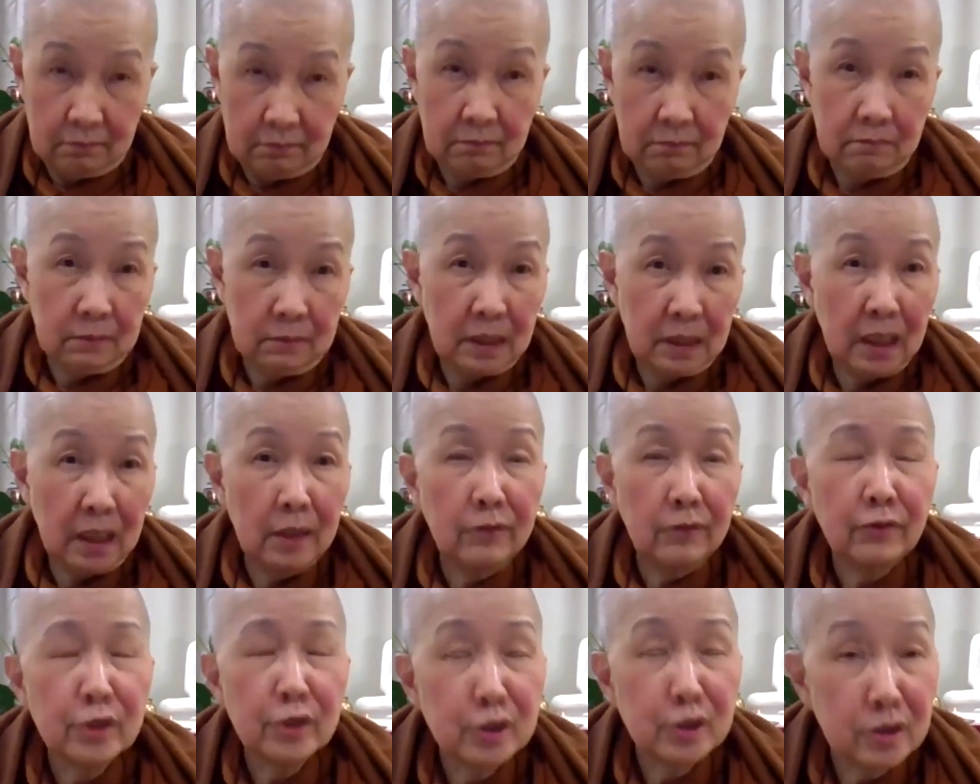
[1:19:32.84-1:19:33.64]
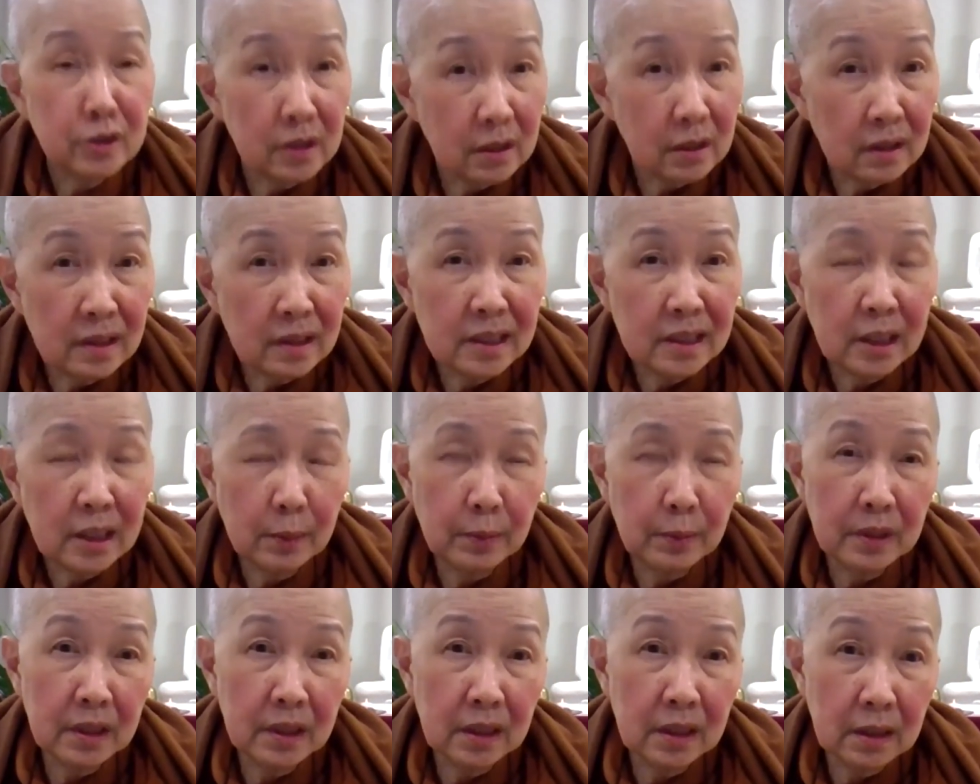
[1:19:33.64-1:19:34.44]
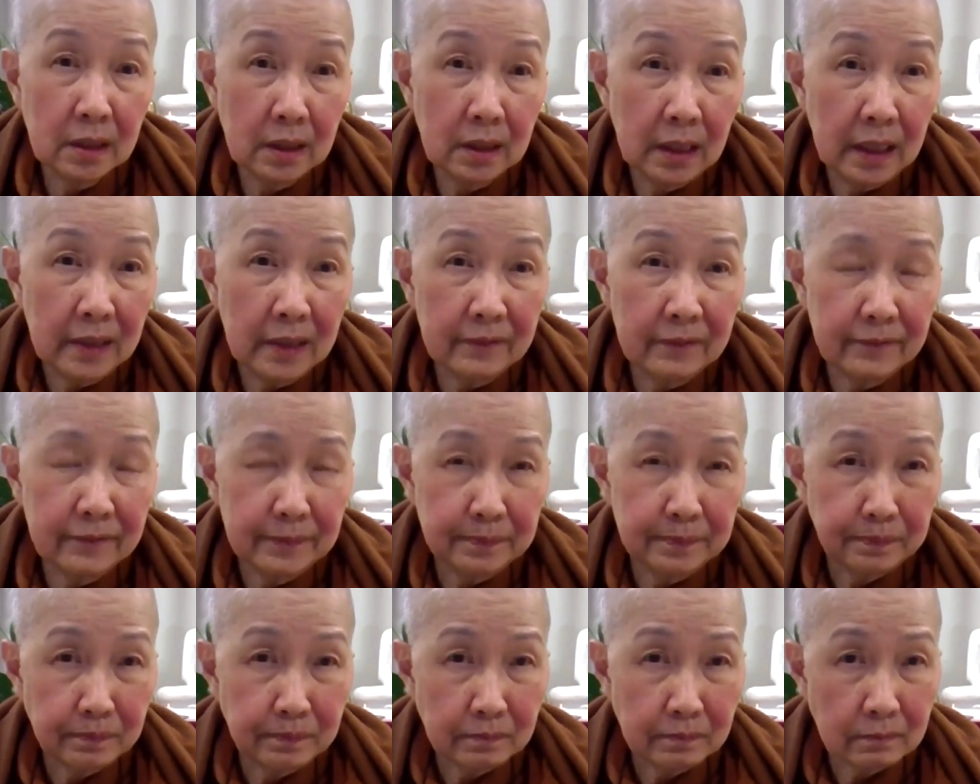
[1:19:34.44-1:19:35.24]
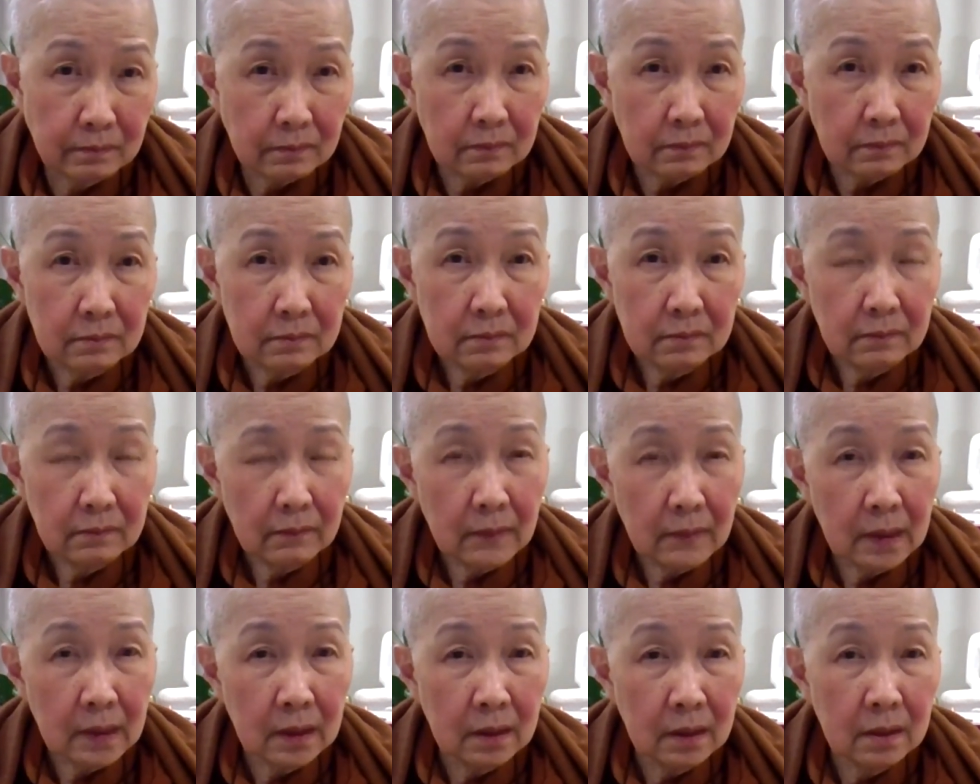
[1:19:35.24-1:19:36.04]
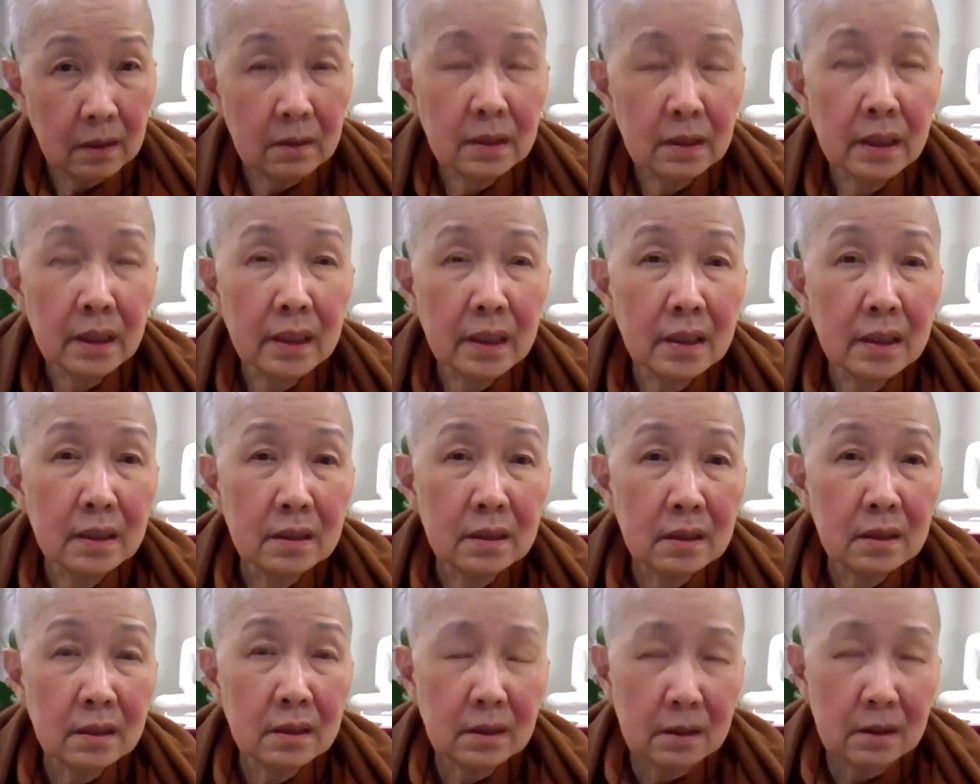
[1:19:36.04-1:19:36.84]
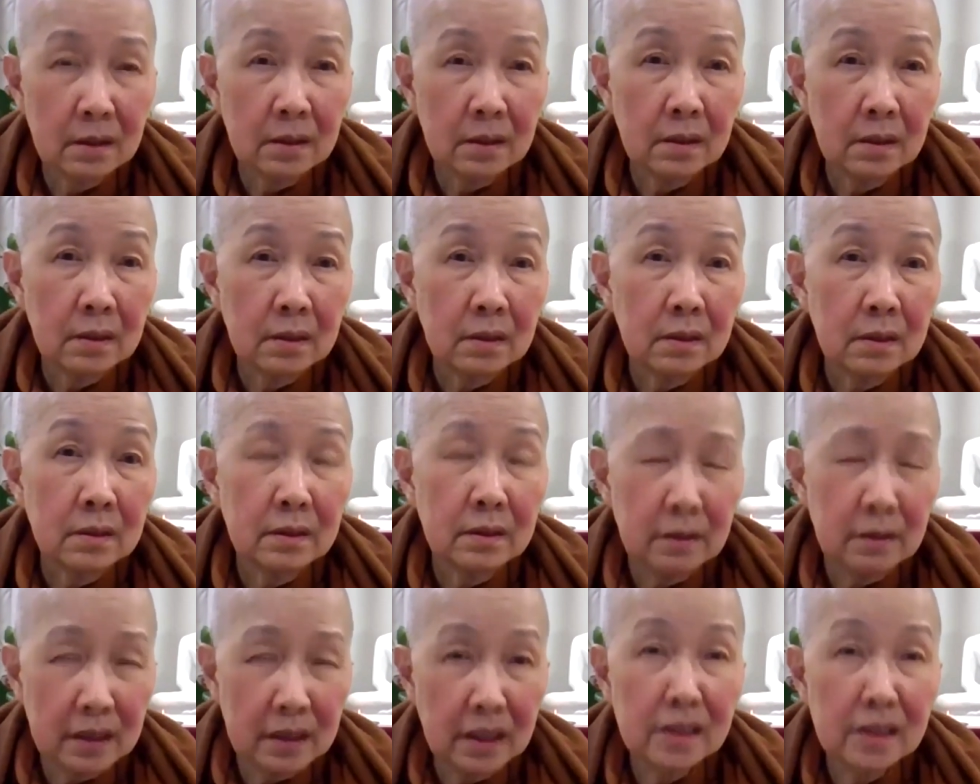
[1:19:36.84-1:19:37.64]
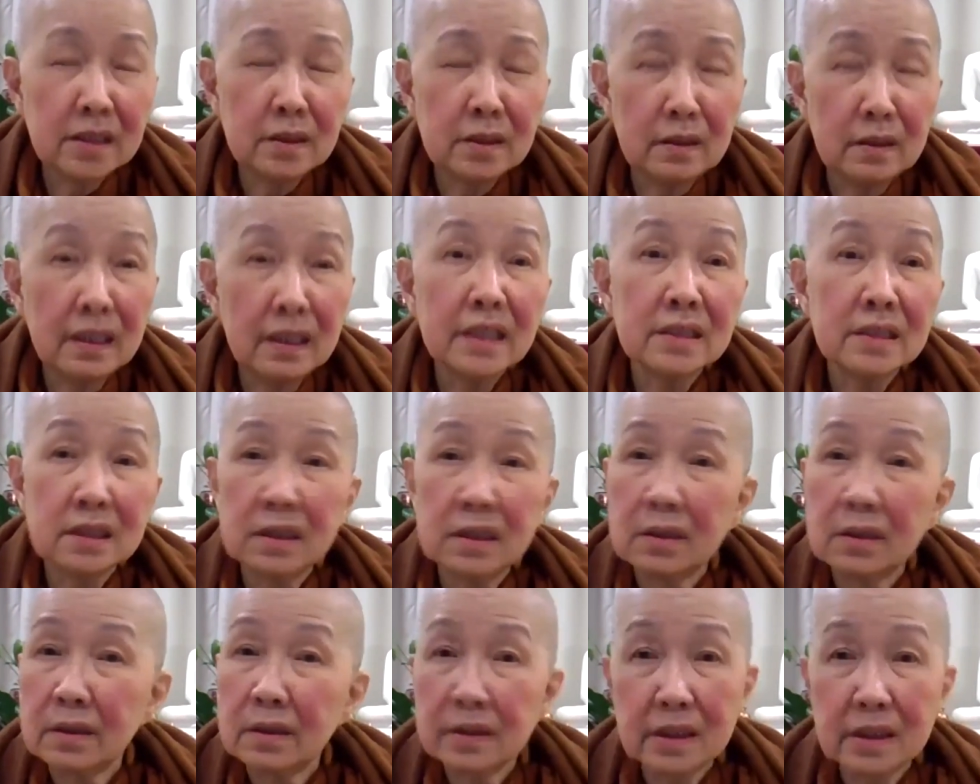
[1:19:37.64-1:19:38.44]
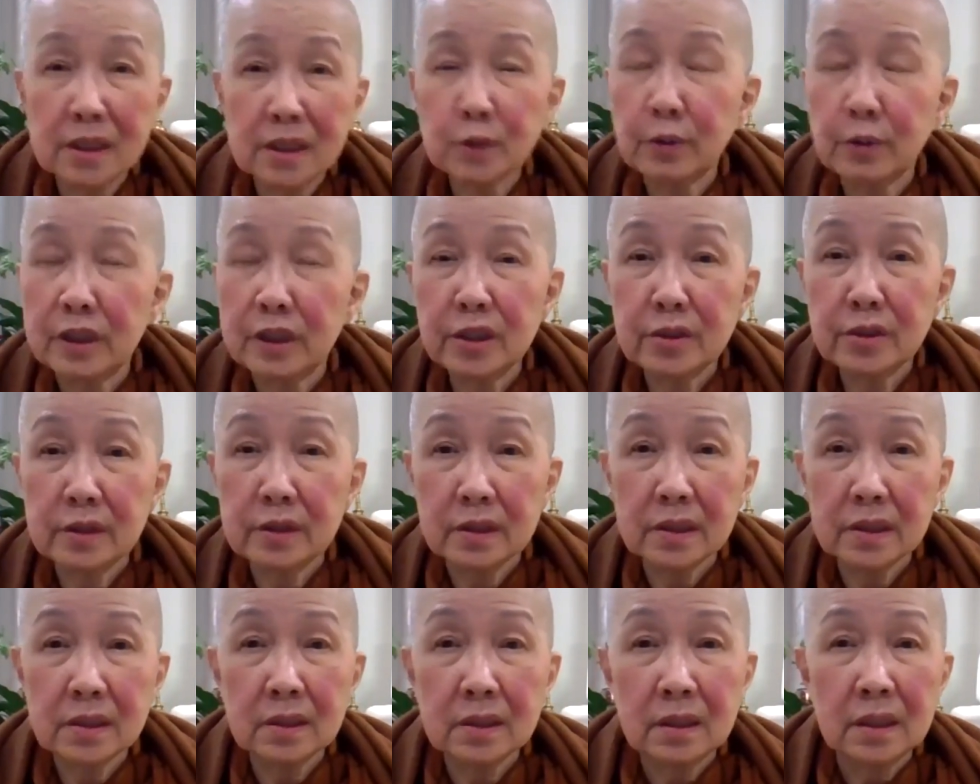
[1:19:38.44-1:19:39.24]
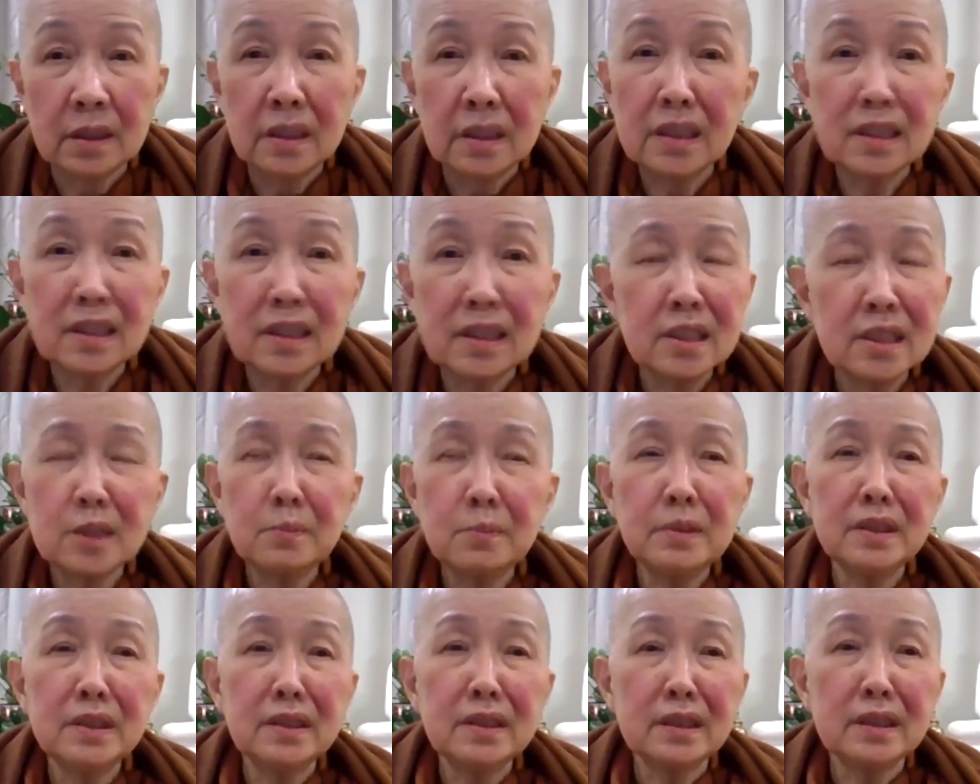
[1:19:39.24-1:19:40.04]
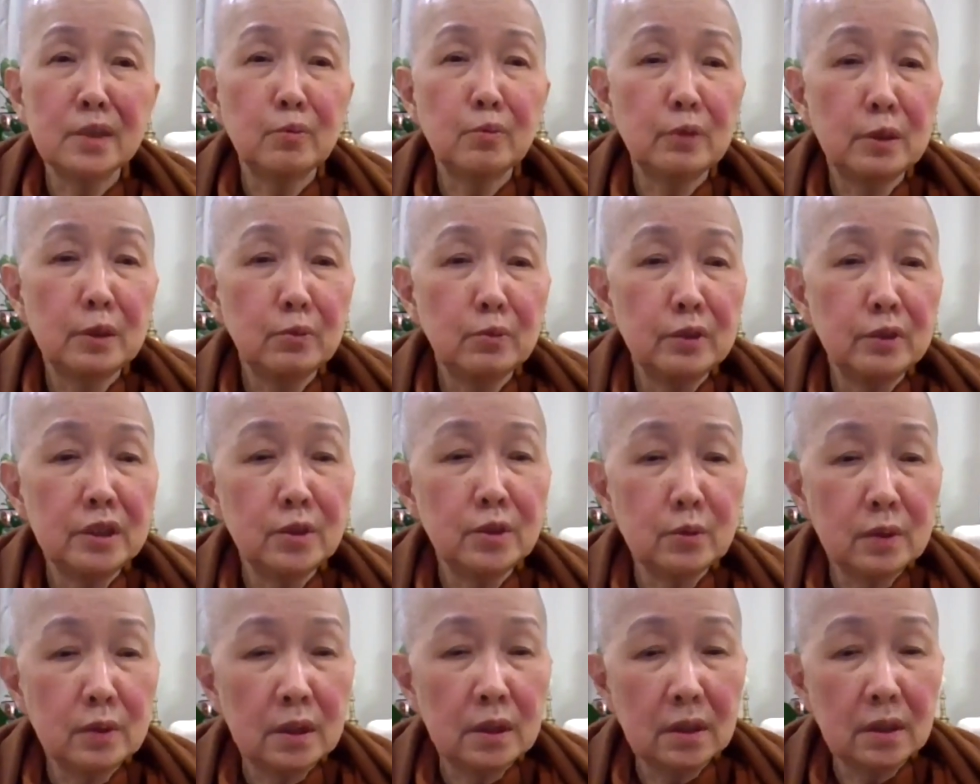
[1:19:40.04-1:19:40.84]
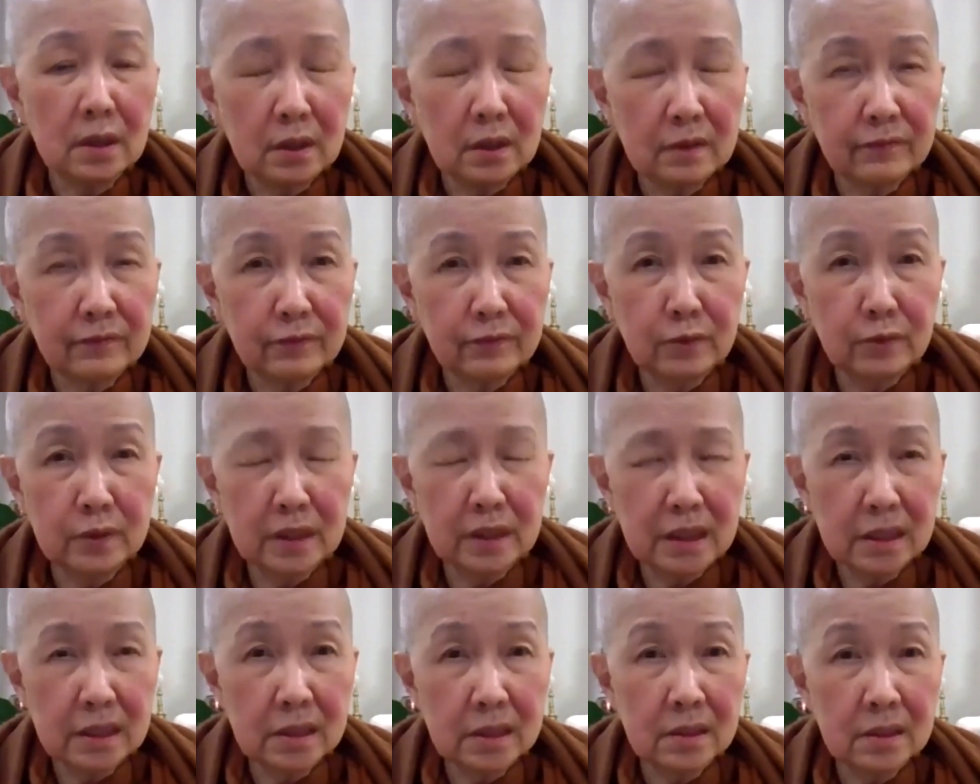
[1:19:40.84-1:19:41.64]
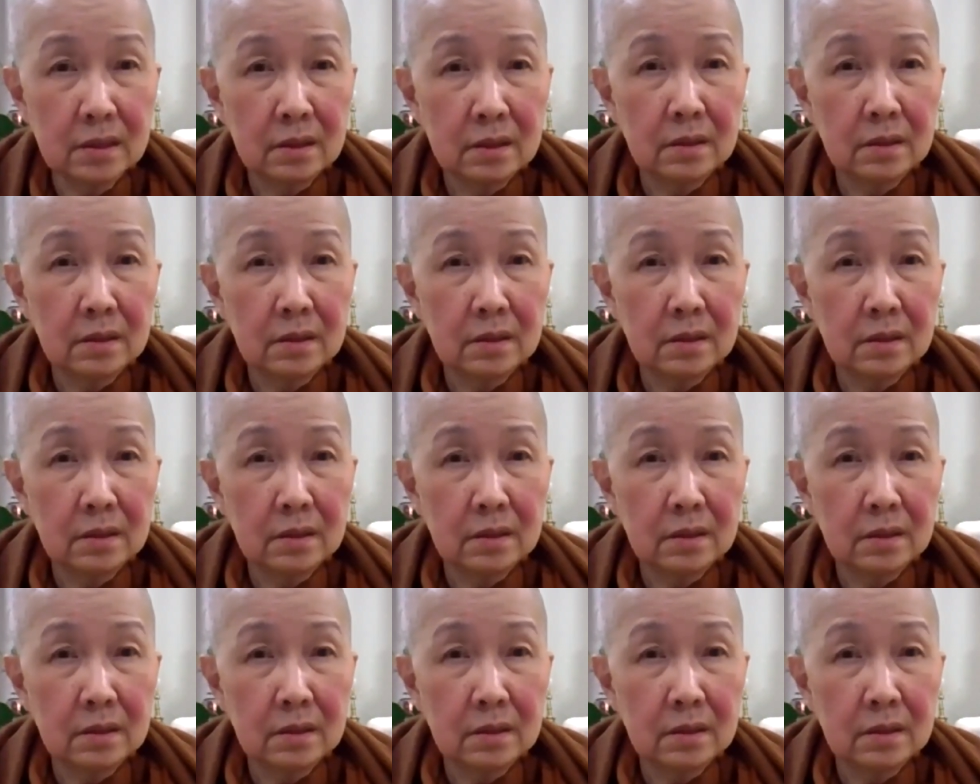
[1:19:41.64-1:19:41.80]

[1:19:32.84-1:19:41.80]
The unfortunate things happening in life. Okay. They are still asking all these questions. It doesn't mean that when we do a lot of good deeds,